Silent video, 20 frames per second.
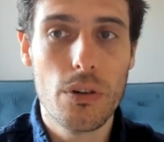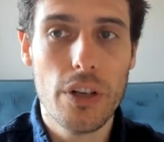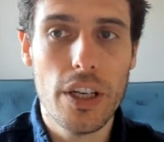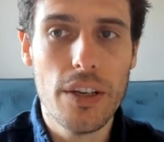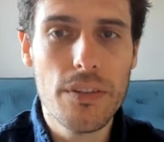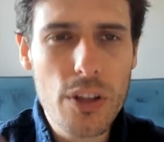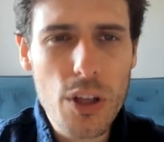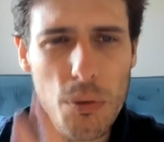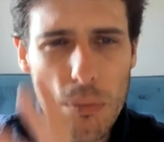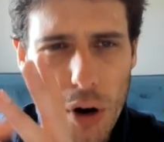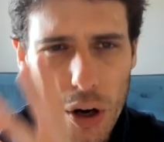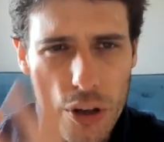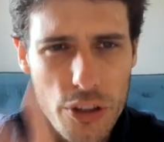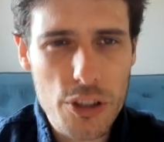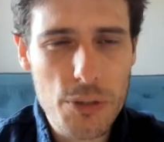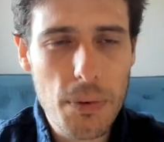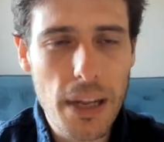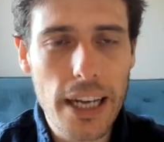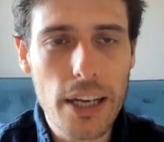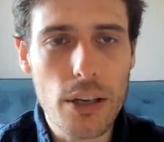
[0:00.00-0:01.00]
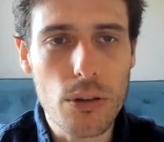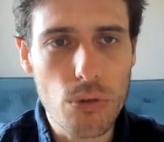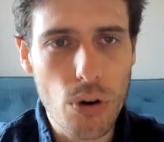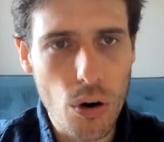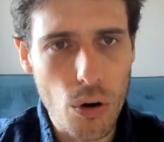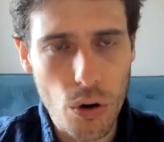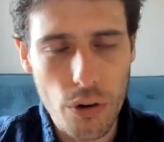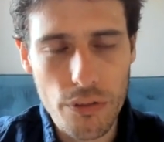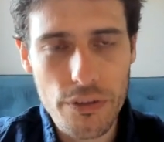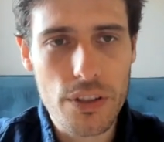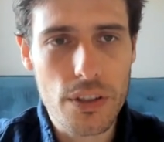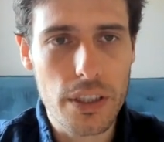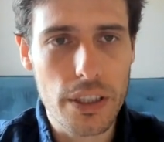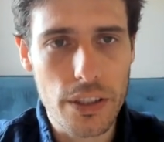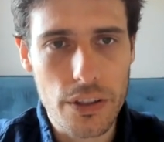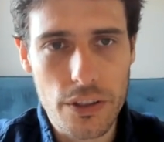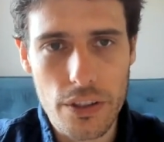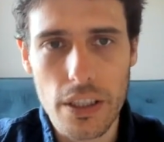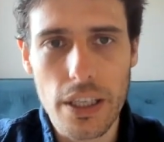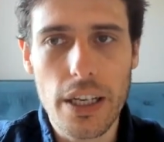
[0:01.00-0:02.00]
Even though Mars is playing a role, obviously
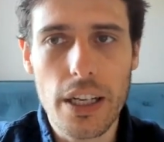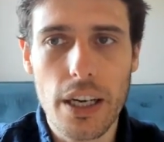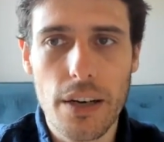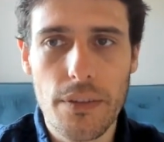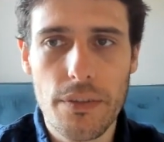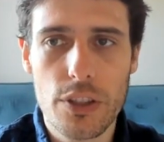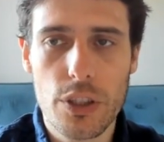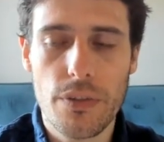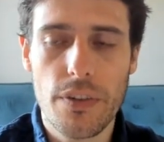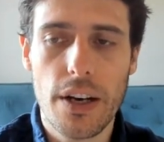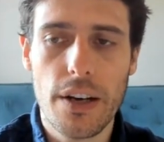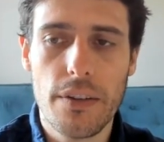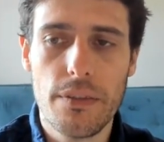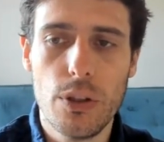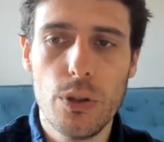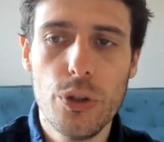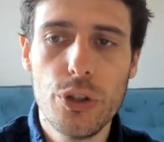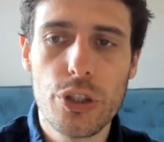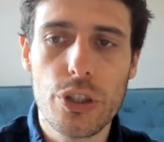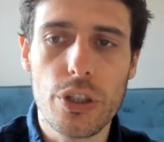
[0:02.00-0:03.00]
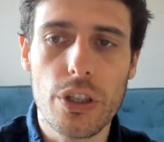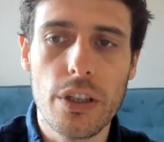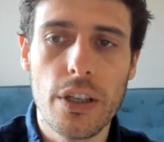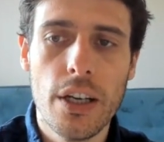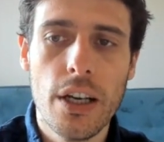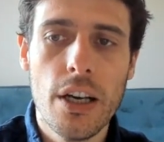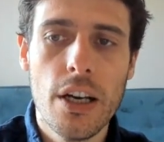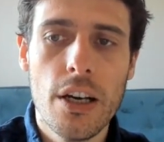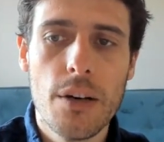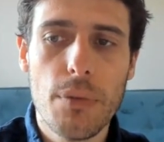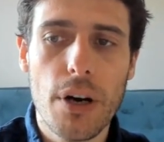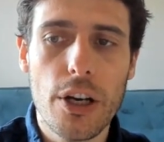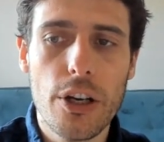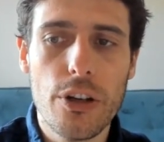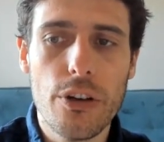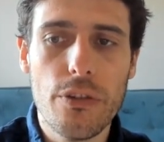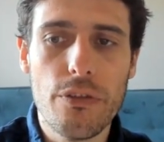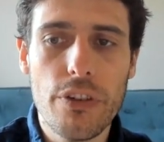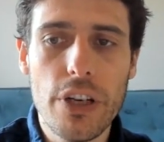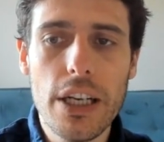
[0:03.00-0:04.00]
it's the leading edge of our evolution, but
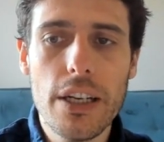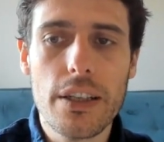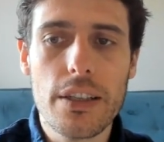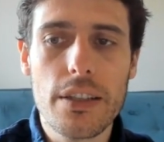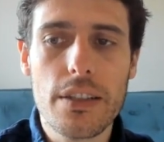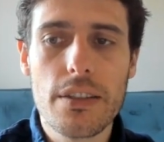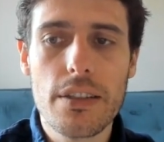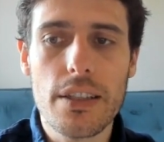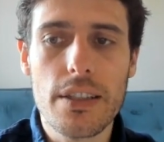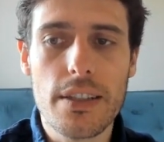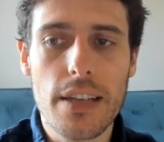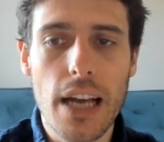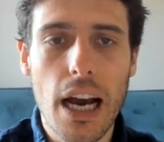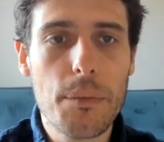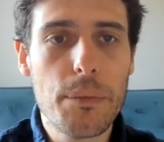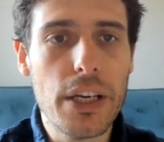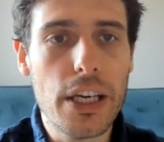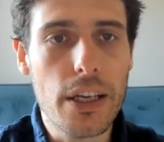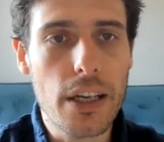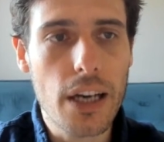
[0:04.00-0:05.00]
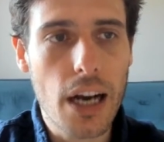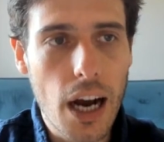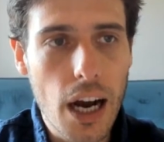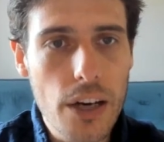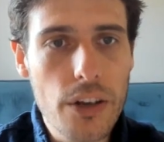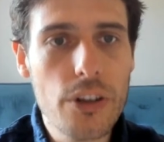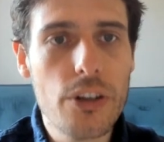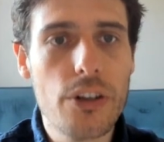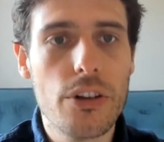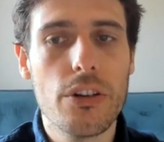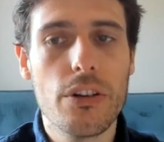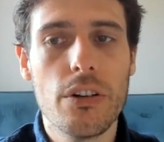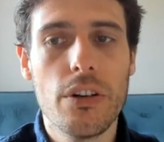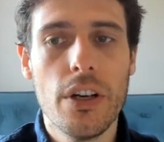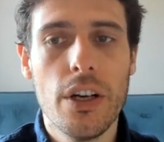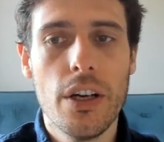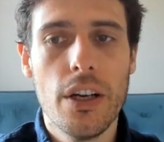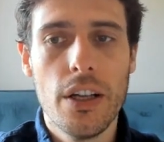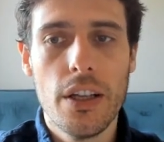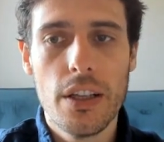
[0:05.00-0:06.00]
Venus is now being under
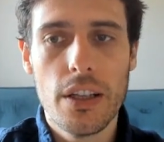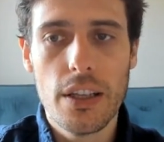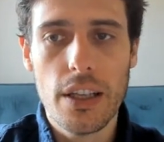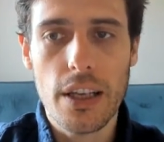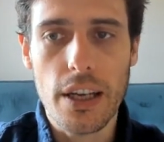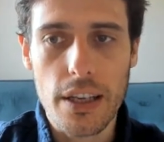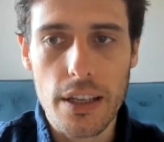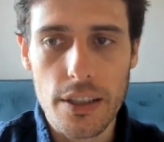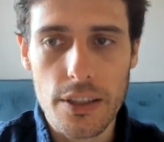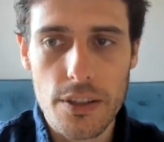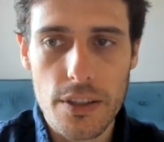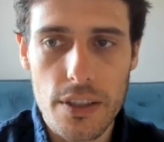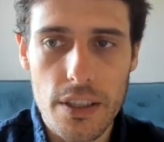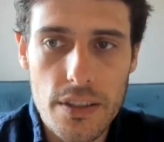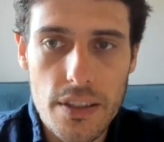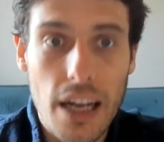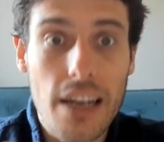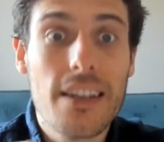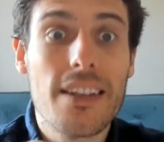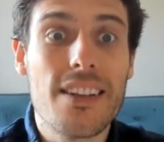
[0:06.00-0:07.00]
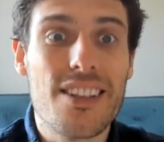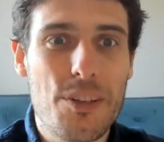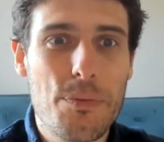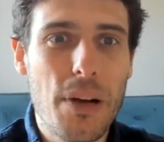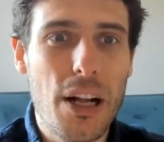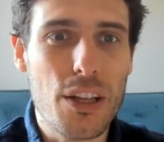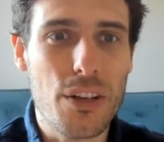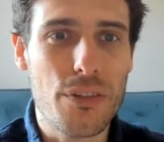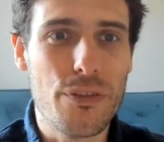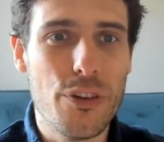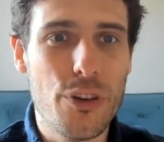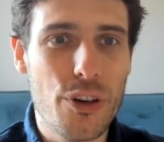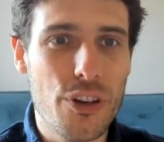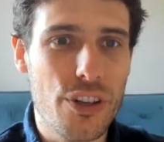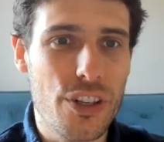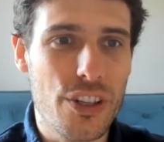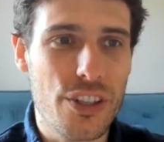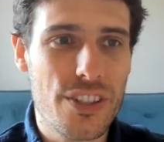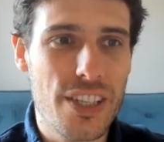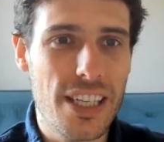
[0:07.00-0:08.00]
under the spell of
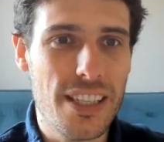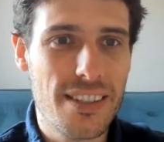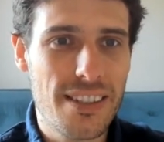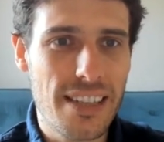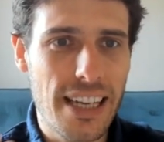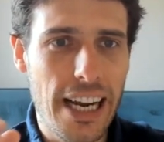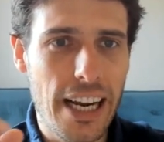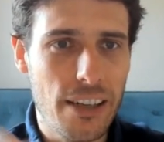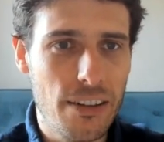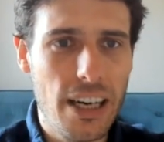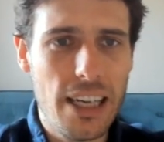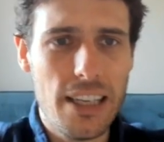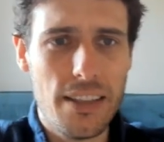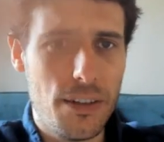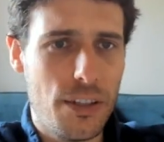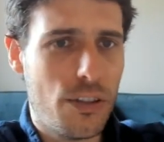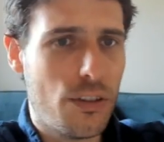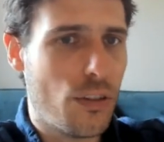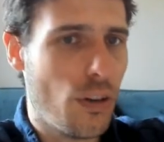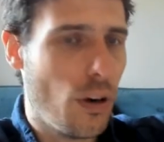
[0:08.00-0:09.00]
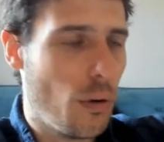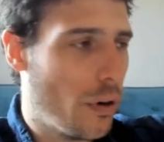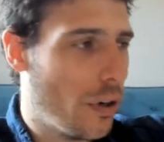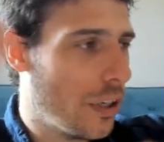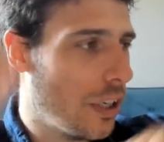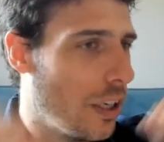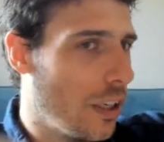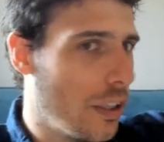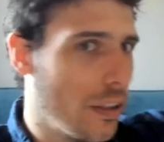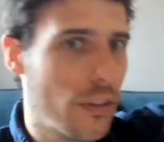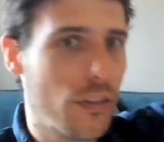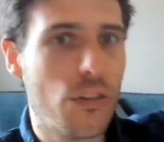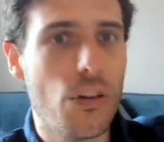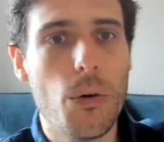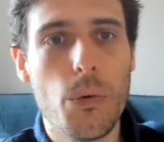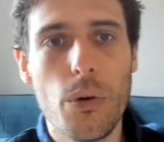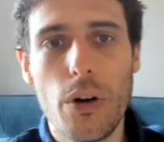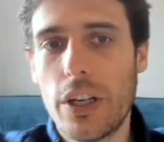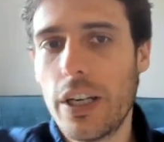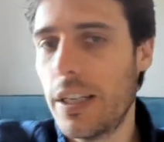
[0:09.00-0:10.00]
Uranus that is saying, right, this is not working,
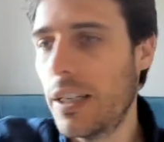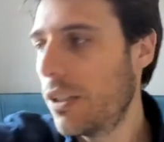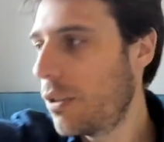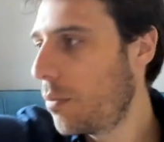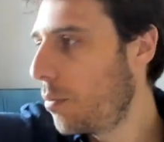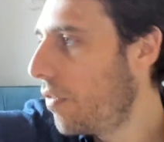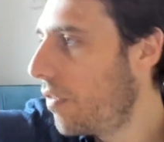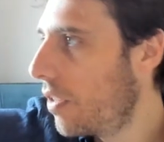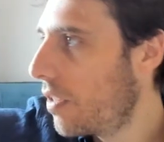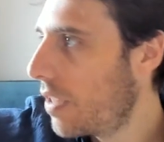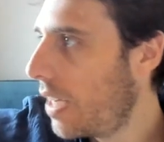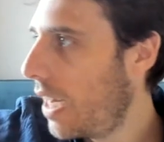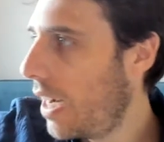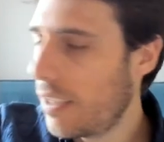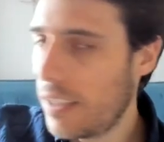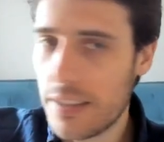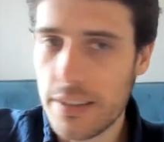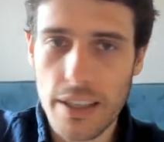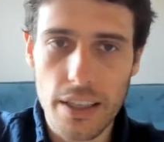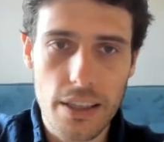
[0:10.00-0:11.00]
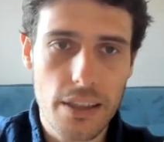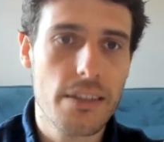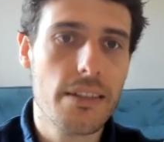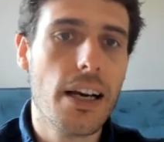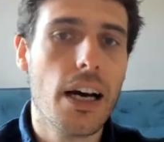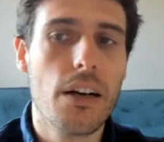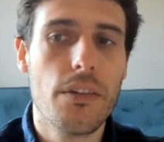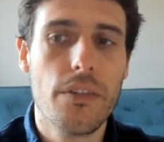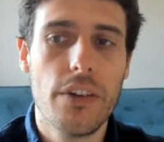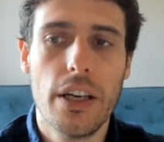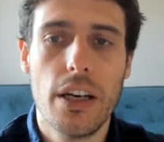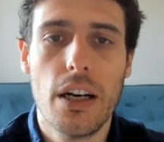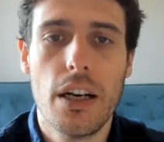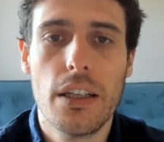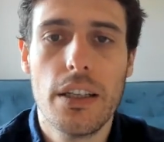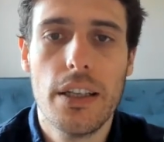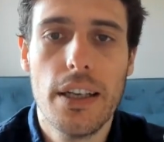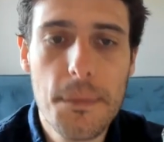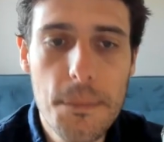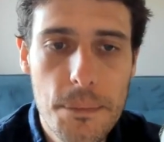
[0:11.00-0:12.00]
let's move this out, let's get this out over here,
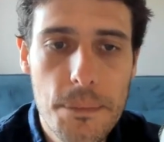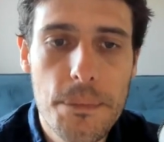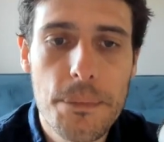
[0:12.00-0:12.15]
yeah?